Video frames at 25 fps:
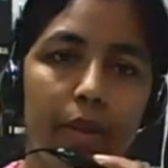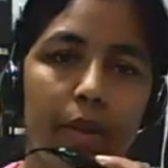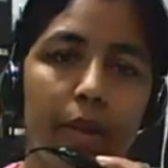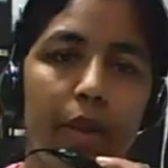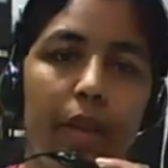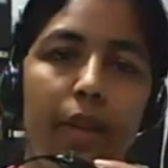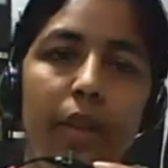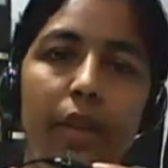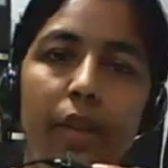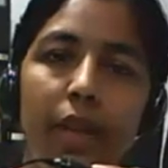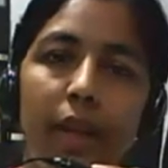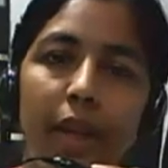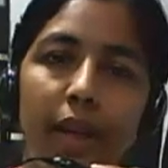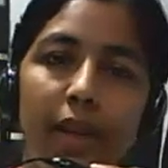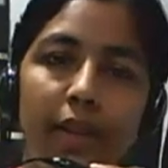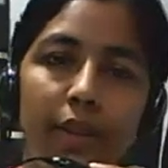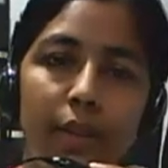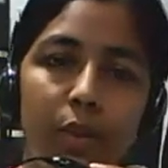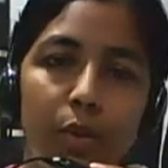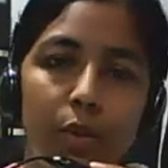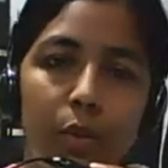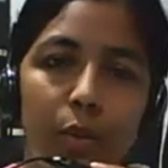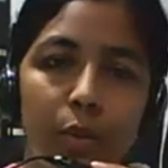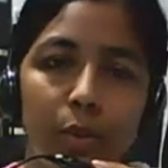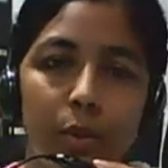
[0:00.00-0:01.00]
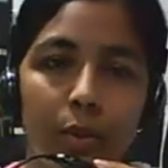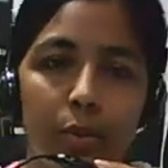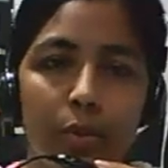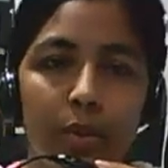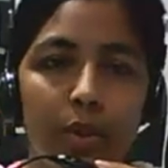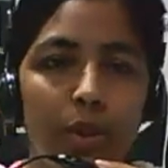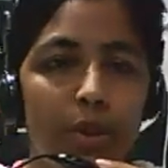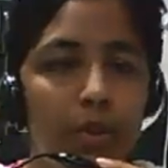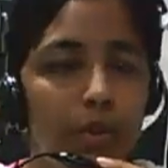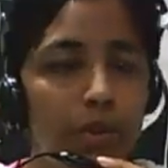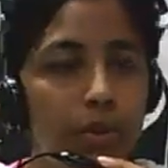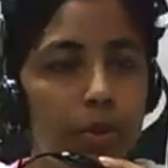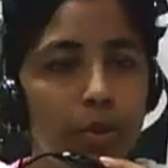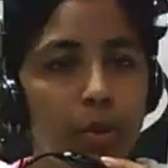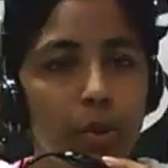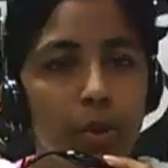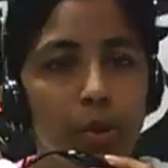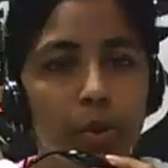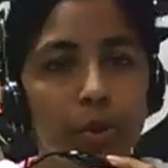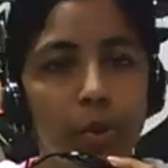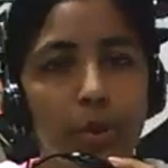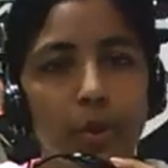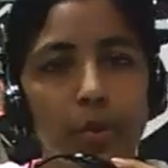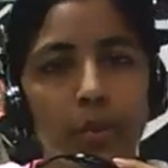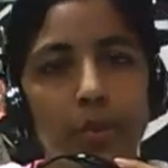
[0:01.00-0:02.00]
here, as you know, the
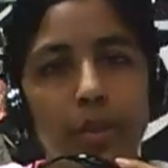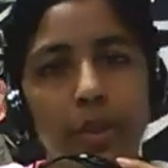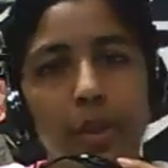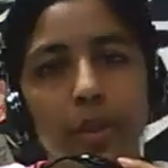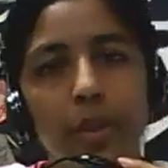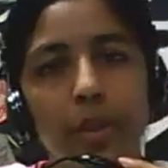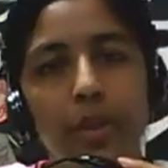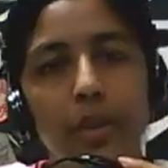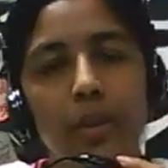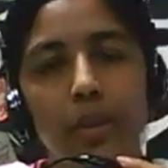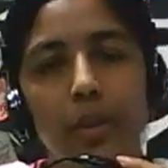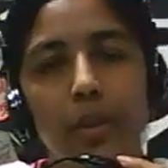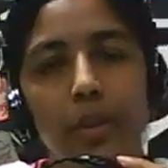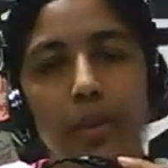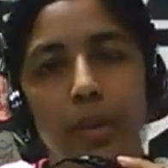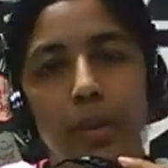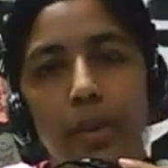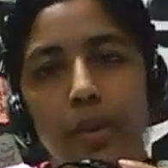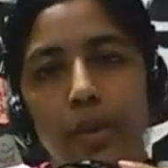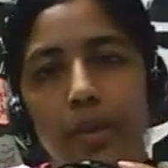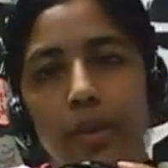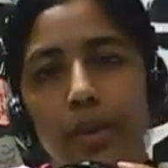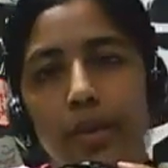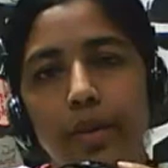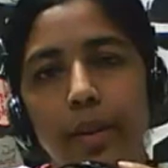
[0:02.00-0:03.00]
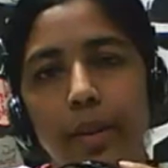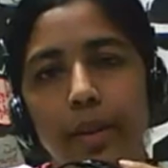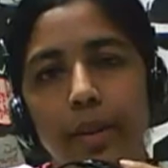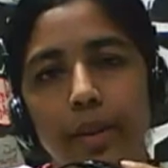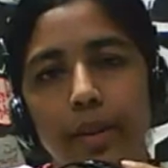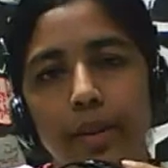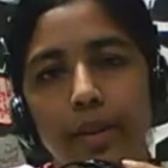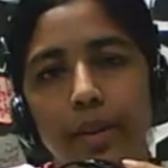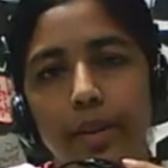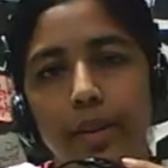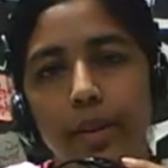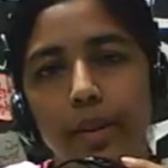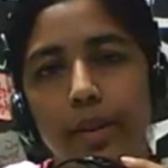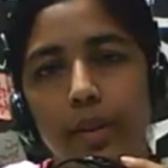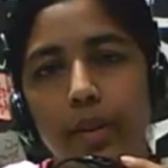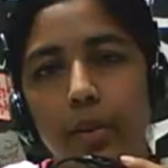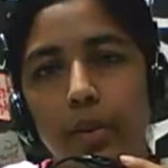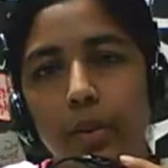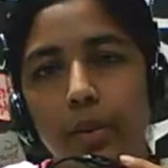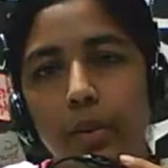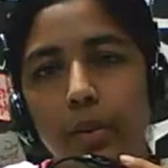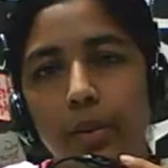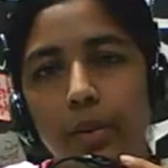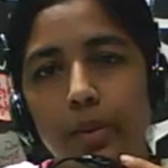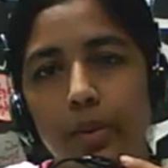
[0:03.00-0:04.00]
gymnosperms are broadly divided
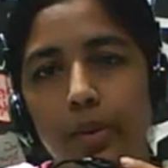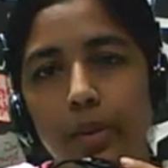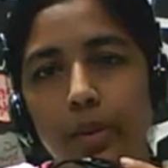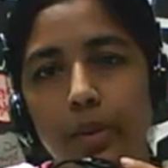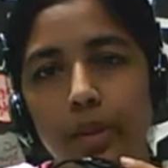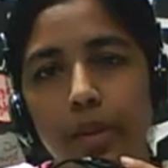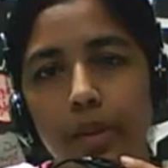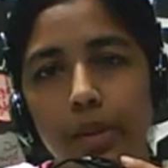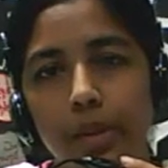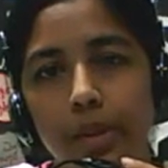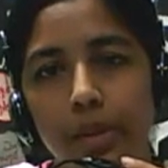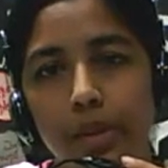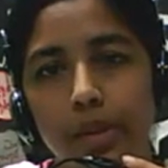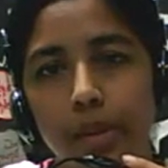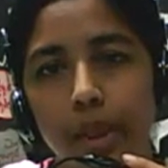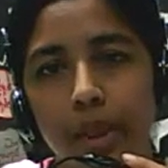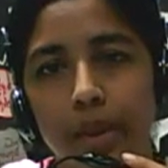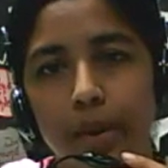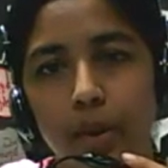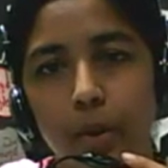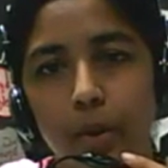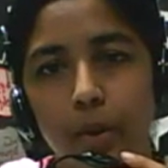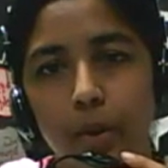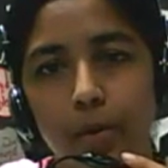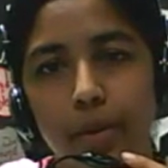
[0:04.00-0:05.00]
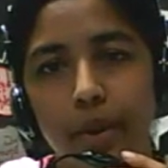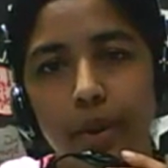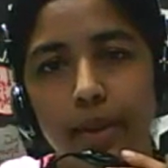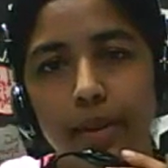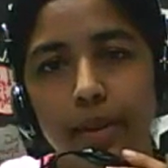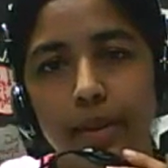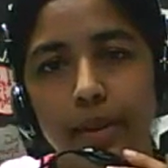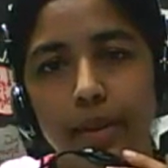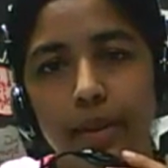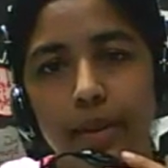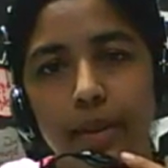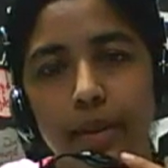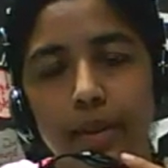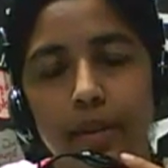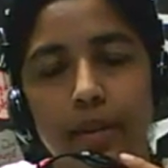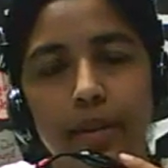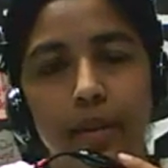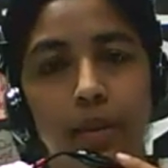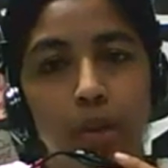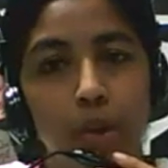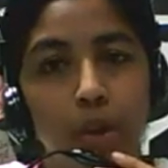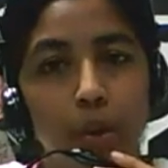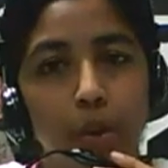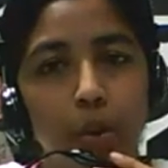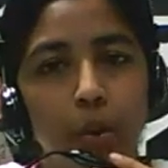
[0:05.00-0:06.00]
into Cyclophyta,
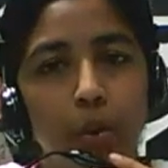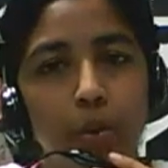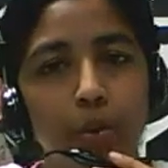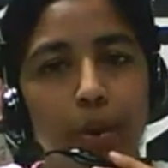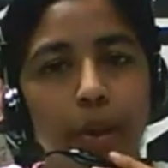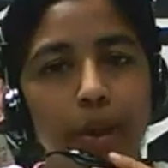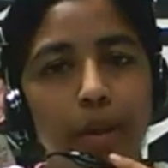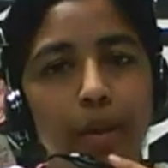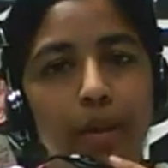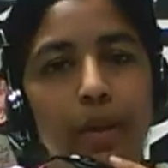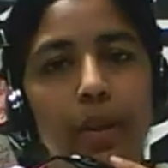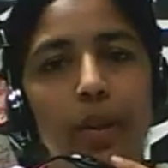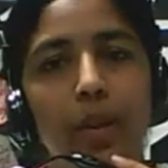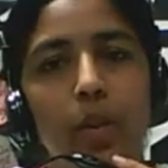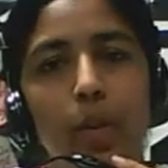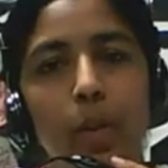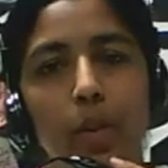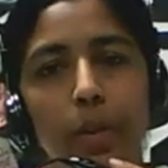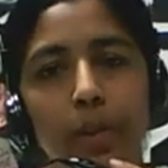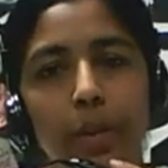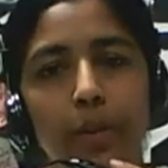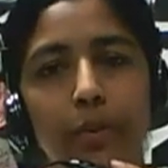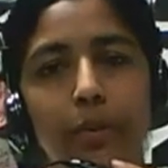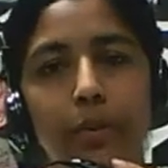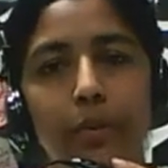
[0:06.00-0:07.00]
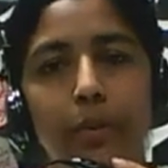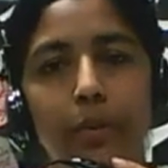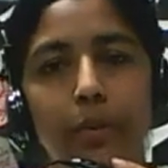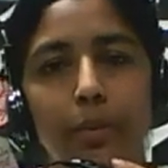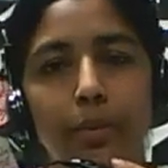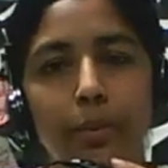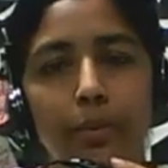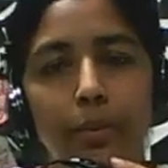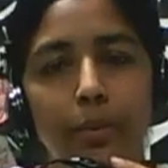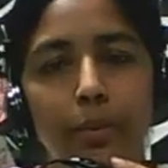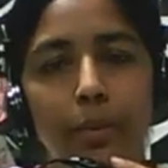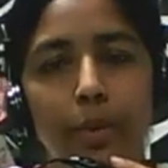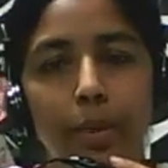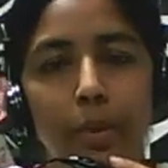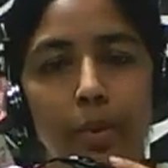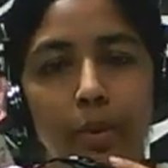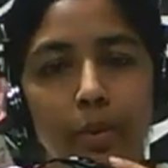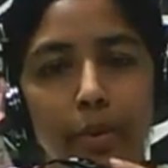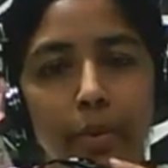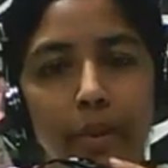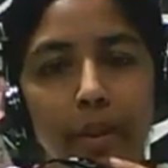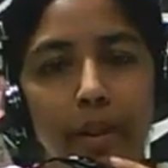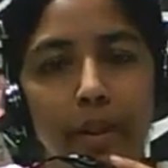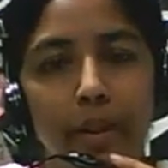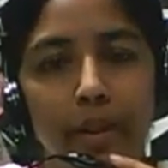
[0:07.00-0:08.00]
Ginkgophyta,
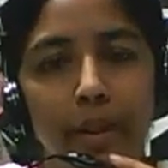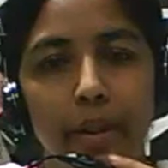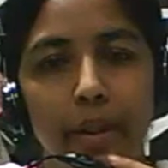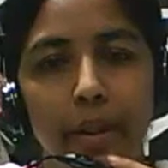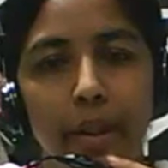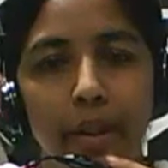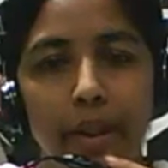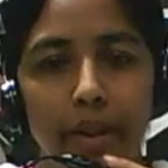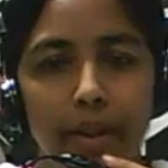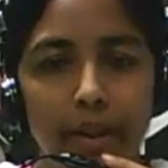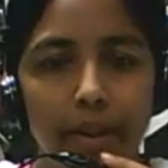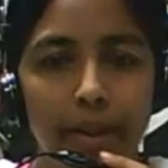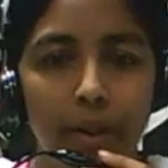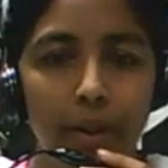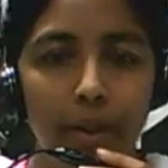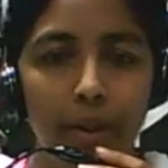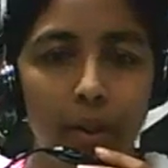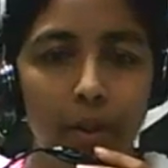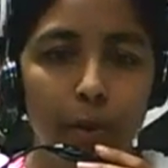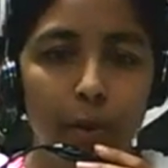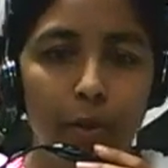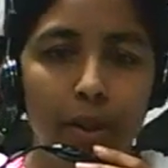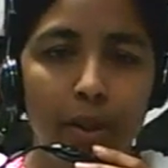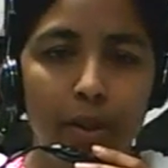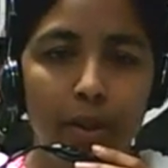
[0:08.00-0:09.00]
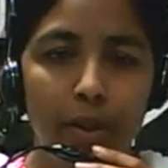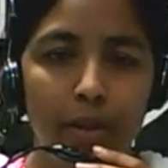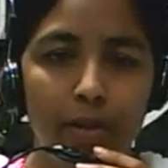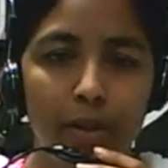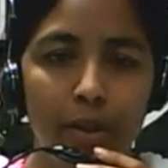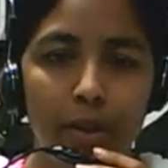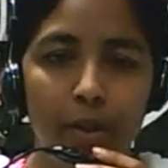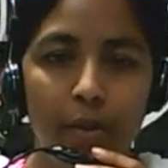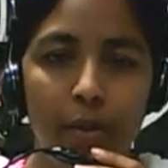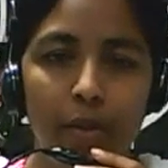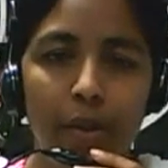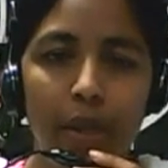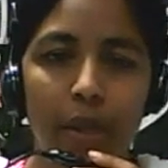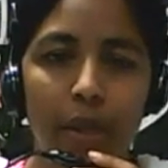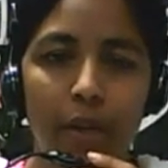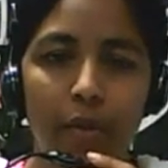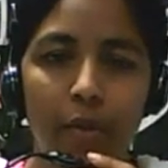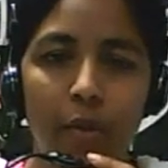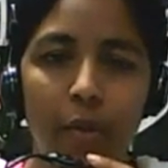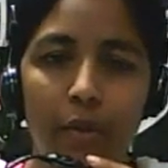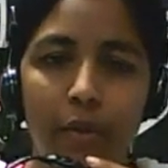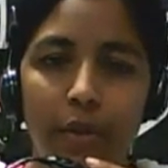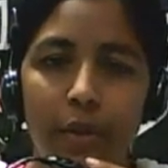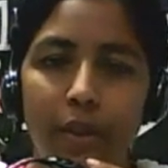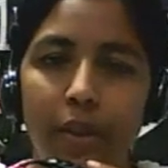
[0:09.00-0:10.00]
Coniferophyta, and Natophyta, which we have
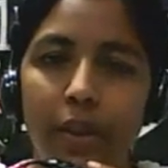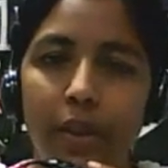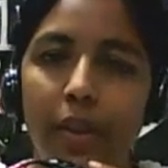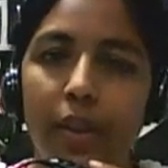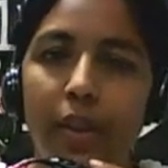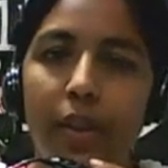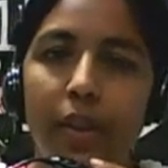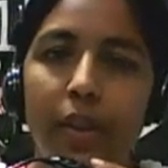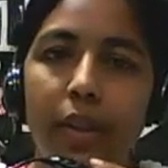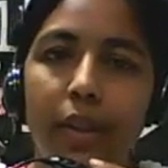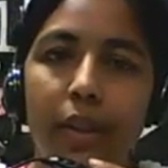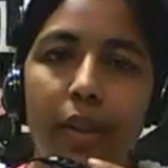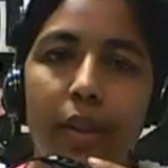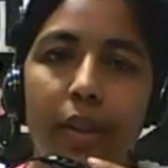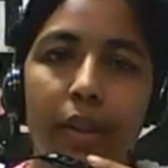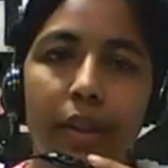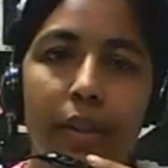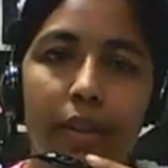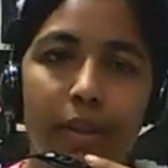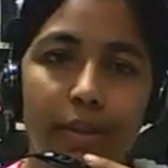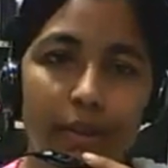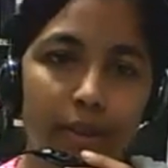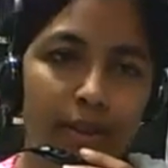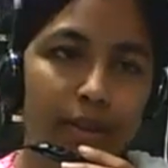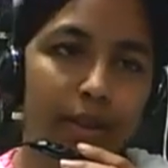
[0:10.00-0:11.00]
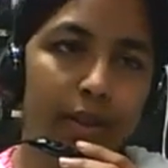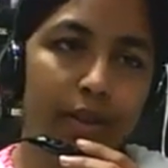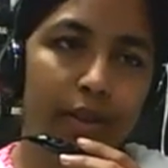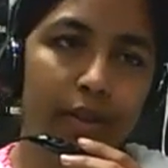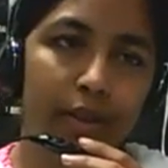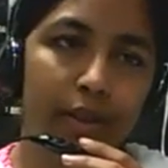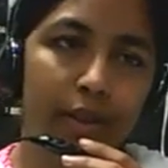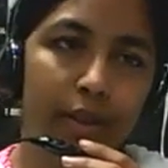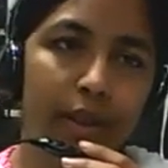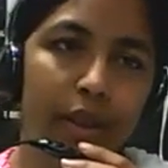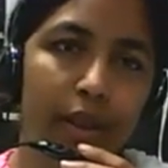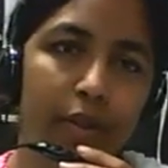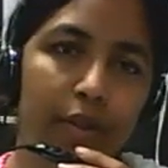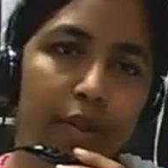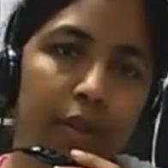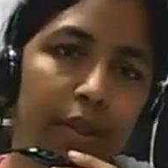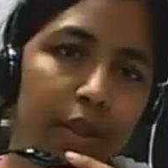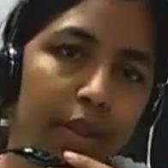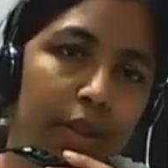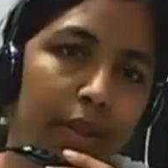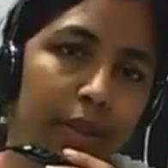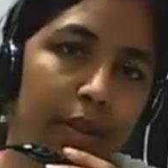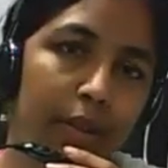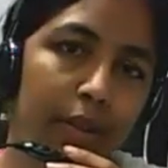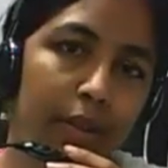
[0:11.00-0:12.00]
already discussed in our
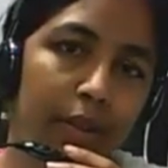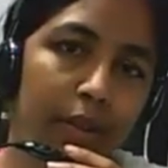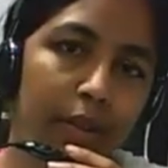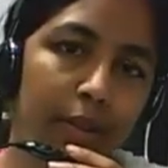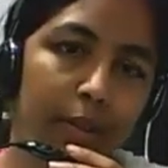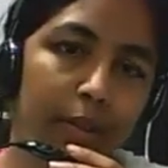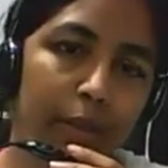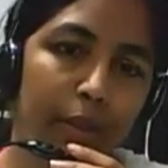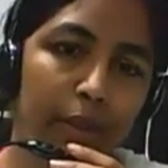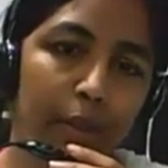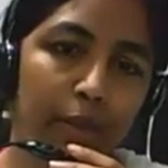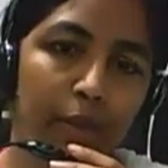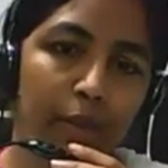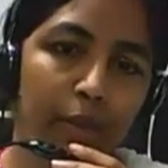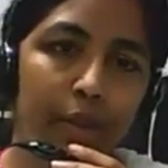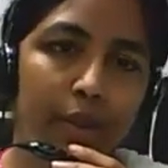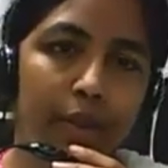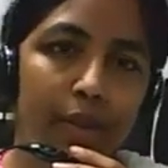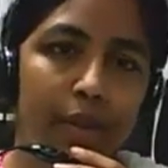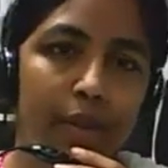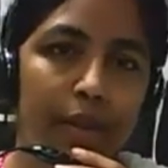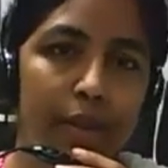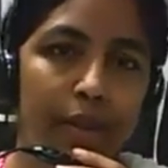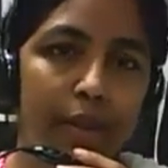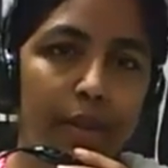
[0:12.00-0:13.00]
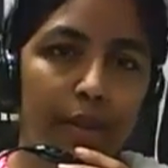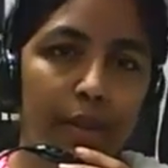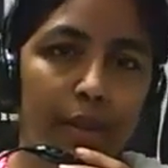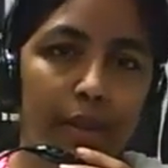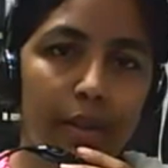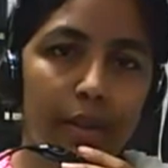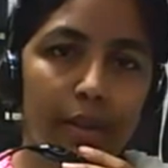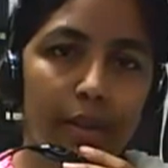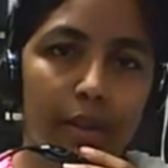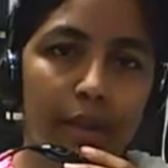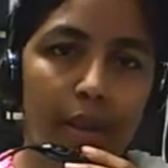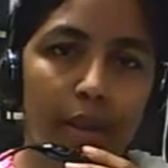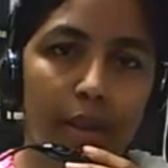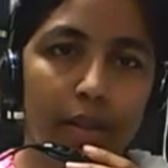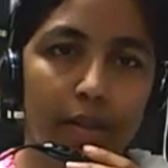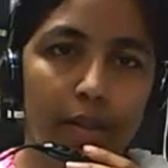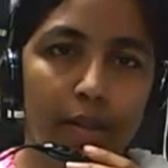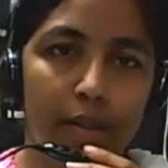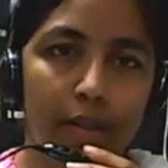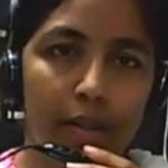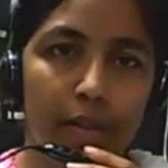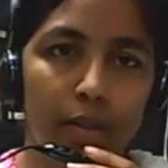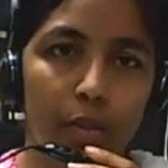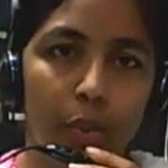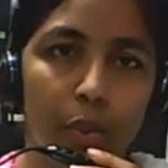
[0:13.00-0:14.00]
previous
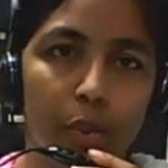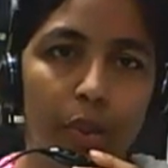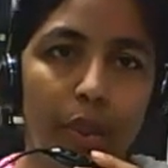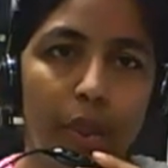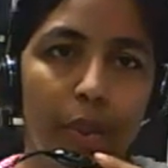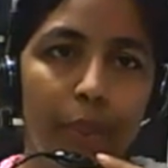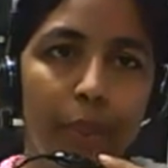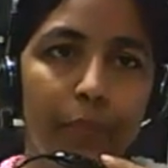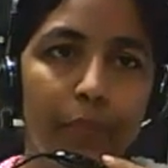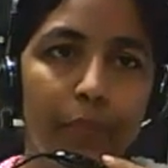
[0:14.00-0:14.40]
classes. Okay.